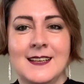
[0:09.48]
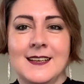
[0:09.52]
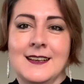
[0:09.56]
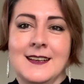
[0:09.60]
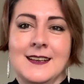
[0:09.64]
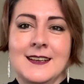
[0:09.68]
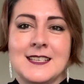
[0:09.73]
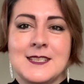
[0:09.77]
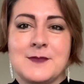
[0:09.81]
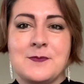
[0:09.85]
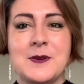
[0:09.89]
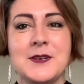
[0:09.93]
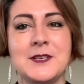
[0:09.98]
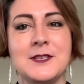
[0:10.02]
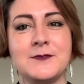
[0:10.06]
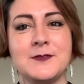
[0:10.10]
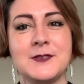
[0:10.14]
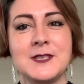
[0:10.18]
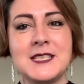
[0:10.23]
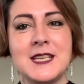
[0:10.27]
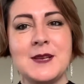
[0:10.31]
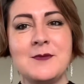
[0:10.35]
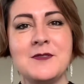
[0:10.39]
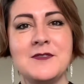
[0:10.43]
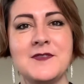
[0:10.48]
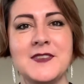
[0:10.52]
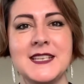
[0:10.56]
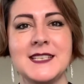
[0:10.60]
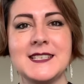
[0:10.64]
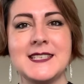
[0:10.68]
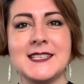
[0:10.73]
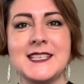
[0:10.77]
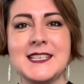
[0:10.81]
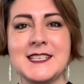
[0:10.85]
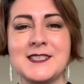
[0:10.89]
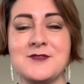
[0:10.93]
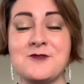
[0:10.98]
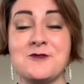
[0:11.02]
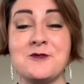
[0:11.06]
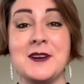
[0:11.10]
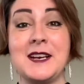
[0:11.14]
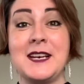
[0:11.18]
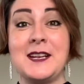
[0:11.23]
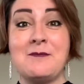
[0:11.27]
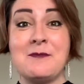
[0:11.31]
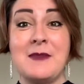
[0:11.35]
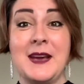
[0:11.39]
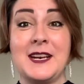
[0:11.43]
I suppose for some of us it doesn't
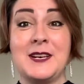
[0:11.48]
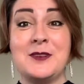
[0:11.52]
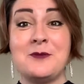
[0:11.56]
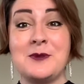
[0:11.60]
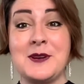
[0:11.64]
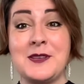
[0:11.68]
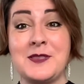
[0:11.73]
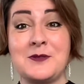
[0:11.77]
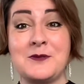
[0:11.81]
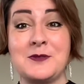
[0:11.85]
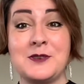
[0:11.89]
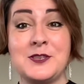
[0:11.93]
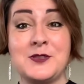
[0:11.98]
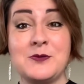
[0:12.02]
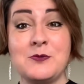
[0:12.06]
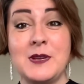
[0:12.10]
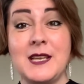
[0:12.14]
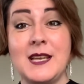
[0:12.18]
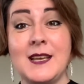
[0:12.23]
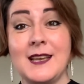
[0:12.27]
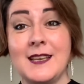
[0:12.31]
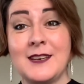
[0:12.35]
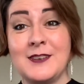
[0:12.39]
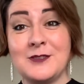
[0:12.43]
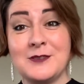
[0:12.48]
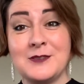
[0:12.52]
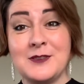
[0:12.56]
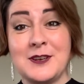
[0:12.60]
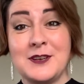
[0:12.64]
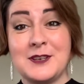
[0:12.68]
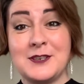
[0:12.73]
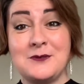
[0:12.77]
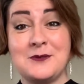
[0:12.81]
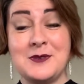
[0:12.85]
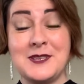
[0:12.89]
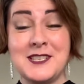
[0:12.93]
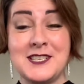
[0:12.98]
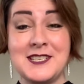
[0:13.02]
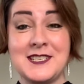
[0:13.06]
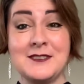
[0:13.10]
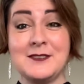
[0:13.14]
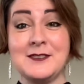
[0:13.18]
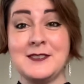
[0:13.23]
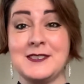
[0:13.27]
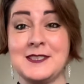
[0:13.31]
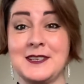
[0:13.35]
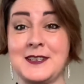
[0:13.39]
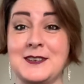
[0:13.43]
really matter whether it's weekend or not. We're still
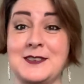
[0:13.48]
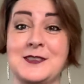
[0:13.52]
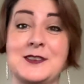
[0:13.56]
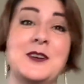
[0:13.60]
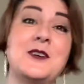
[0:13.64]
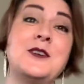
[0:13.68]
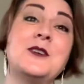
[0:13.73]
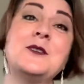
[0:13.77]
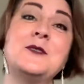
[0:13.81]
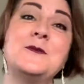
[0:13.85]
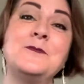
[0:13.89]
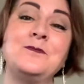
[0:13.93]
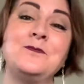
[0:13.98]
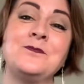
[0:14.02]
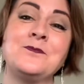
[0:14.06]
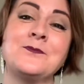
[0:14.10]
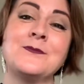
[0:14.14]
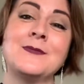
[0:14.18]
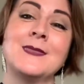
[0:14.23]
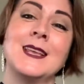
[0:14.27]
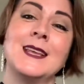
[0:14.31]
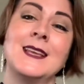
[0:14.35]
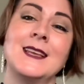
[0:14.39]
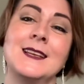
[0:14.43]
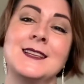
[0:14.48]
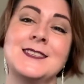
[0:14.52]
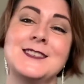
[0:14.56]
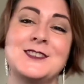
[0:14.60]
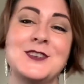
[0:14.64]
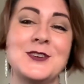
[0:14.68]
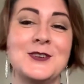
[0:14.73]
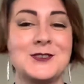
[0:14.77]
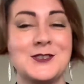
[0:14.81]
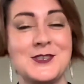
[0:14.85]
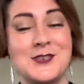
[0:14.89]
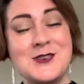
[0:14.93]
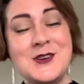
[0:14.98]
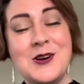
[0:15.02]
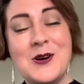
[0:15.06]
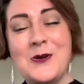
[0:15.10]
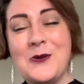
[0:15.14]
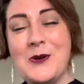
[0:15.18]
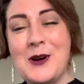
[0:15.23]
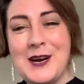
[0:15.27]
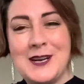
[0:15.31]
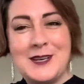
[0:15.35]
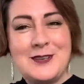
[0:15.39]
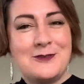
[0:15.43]
stuck at home. So do you know
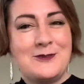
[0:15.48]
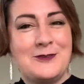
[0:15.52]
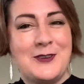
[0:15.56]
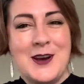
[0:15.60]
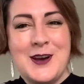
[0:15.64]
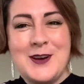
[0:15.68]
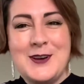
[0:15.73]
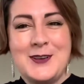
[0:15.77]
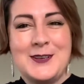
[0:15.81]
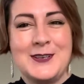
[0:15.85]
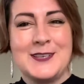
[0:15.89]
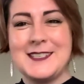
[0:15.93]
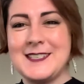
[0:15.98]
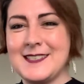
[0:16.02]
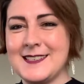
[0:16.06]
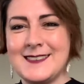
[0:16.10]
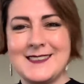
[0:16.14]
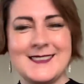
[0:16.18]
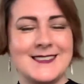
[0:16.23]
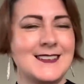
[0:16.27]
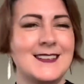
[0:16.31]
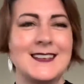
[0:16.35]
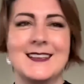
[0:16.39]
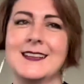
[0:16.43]
what, folks?